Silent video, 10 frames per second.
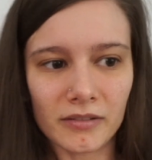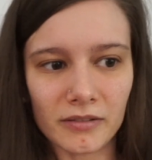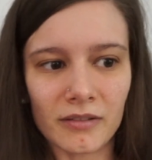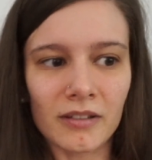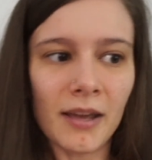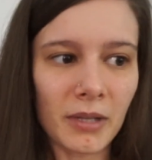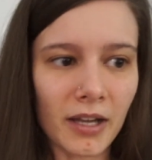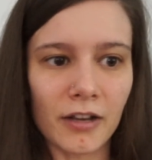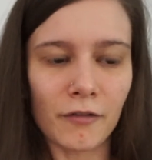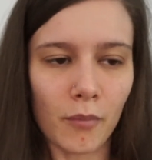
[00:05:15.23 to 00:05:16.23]
let me
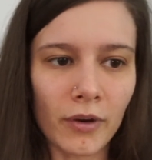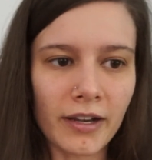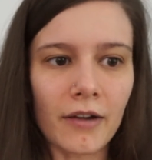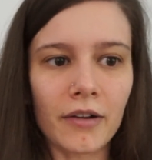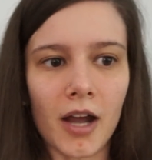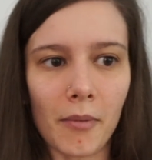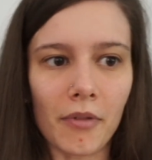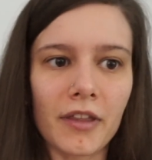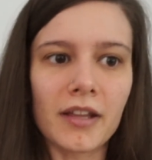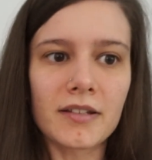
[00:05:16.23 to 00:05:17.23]
kind of point out a couple
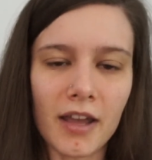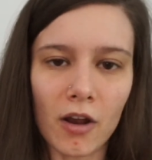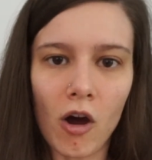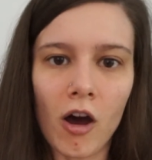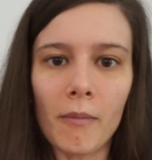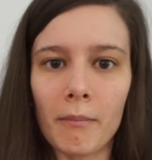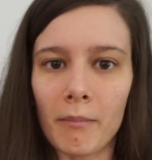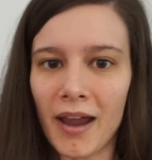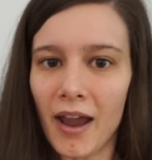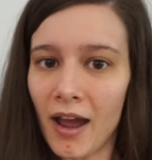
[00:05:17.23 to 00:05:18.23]
things that caught
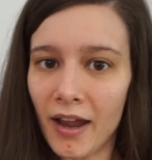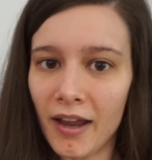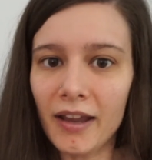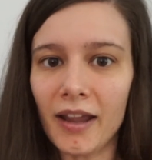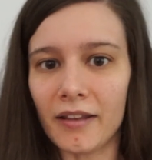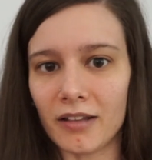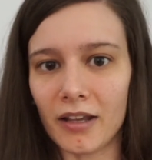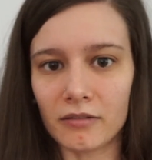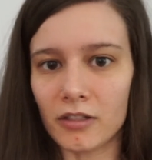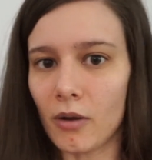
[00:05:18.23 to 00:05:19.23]
my eye and
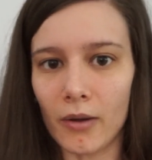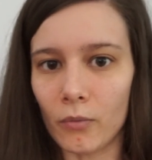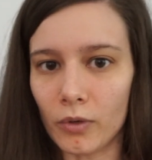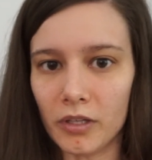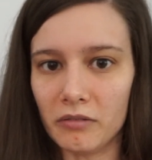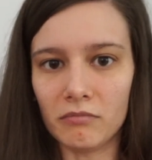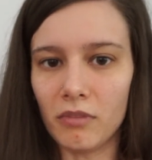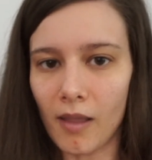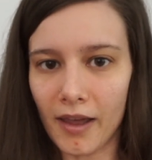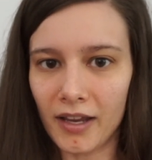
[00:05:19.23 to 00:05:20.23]
that, you know, I would
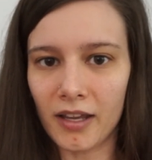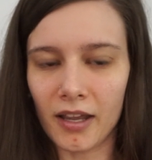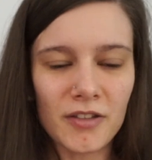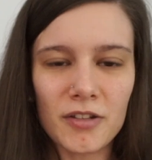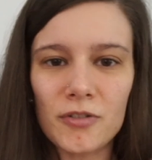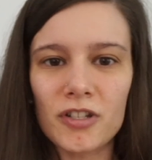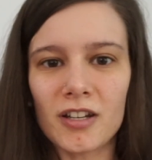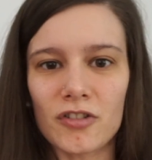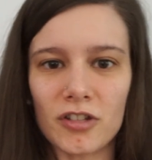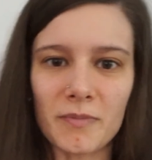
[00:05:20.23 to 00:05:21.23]
like, so she
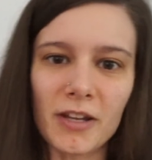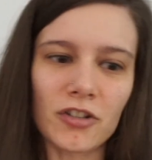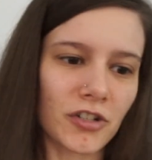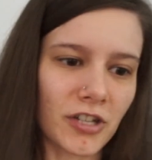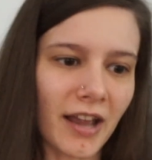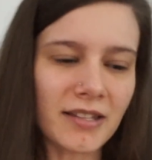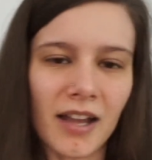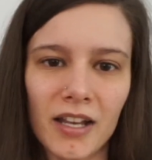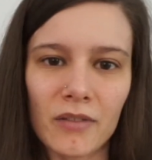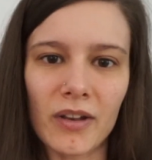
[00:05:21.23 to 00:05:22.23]
can just make sure she has
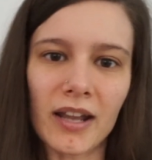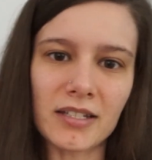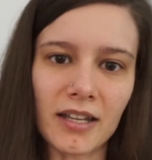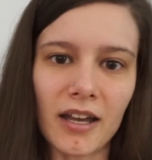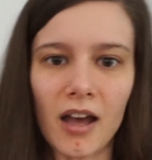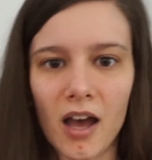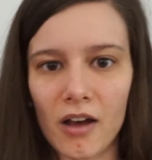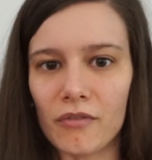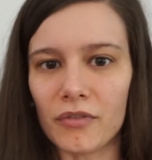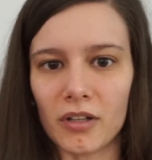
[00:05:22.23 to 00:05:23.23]
kind of an idea
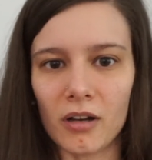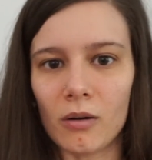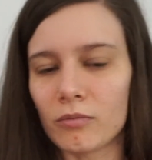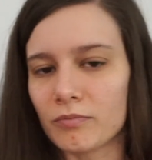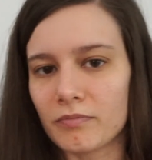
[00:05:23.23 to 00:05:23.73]
of, you know,